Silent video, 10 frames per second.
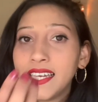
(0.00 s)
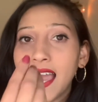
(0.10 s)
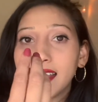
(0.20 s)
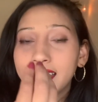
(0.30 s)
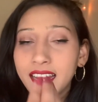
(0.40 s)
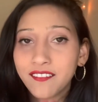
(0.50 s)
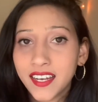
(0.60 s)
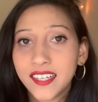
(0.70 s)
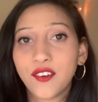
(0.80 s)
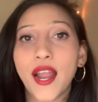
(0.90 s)
And then when I
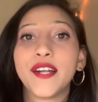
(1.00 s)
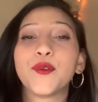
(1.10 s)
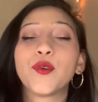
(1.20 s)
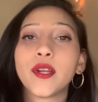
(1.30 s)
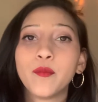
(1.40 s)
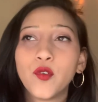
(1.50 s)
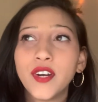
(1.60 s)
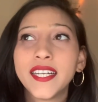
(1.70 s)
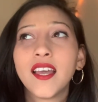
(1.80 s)
tried to remove it,